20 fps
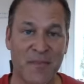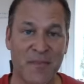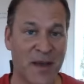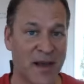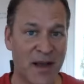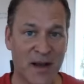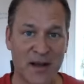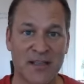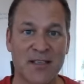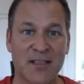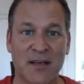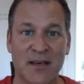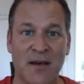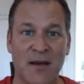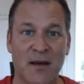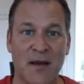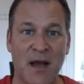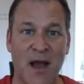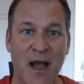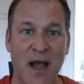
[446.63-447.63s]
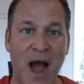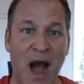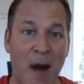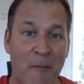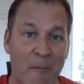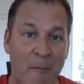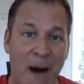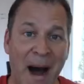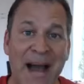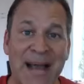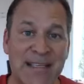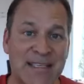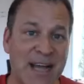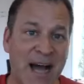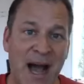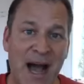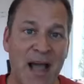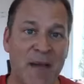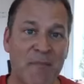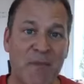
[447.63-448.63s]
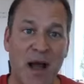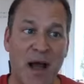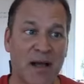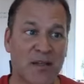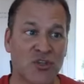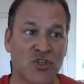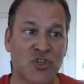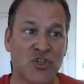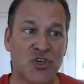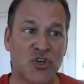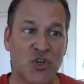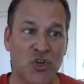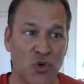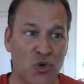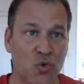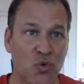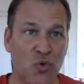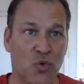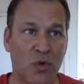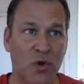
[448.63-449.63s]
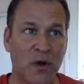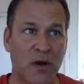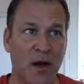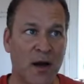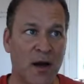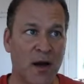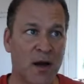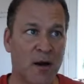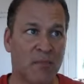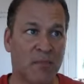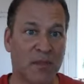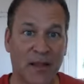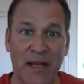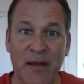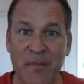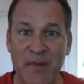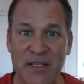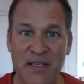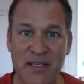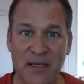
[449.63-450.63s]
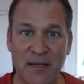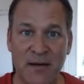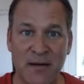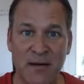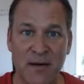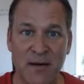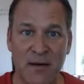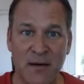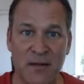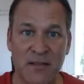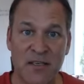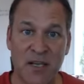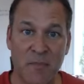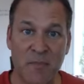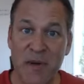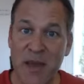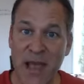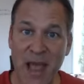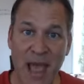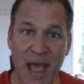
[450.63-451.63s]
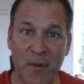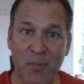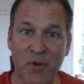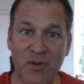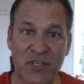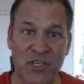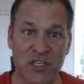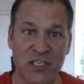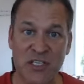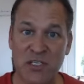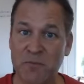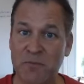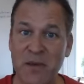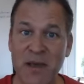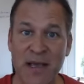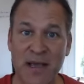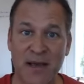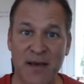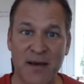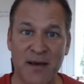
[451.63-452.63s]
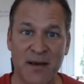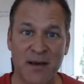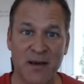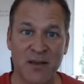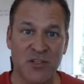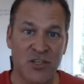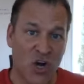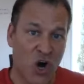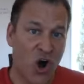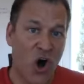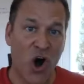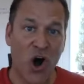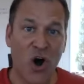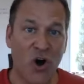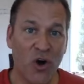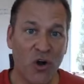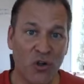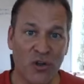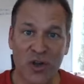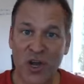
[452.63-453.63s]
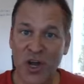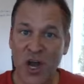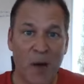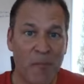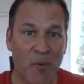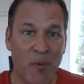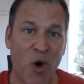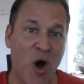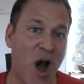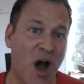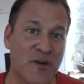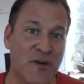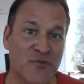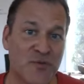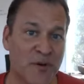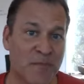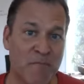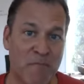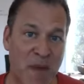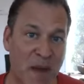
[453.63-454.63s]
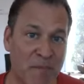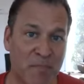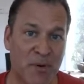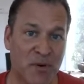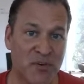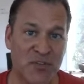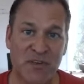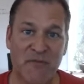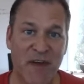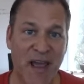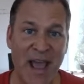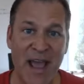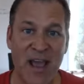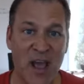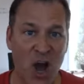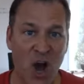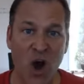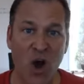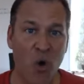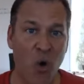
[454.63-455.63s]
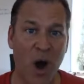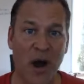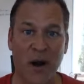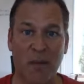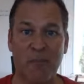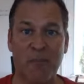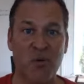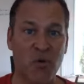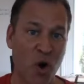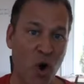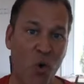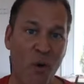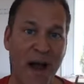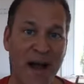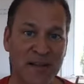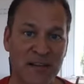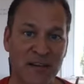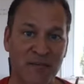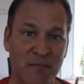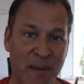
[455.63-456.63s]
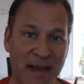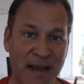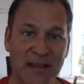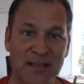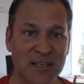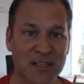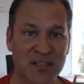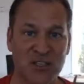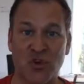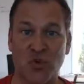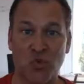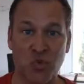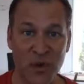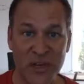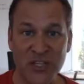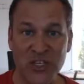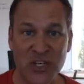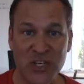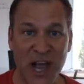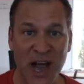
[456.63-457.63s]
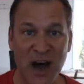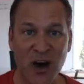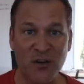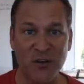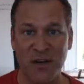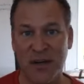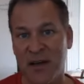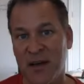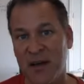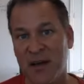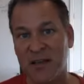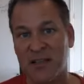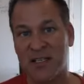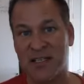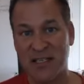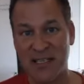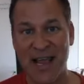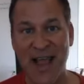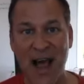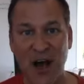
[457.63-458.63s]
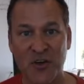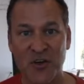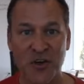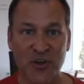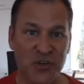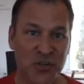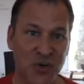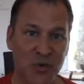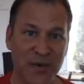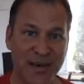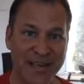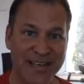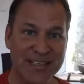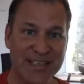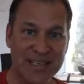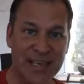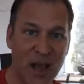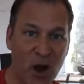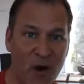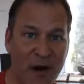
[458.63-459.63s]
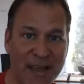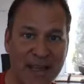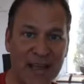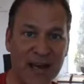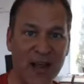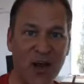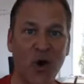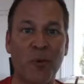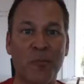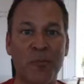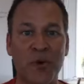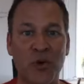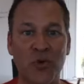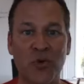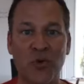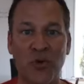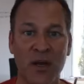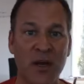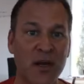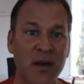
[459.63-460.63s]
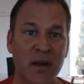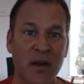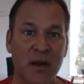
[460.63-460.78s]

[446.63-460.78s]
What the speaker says: because my time got too limited to be able to speak to all couple hundred members of AO on a proactive basis to reach out, to see how you're doing, see how I can help you.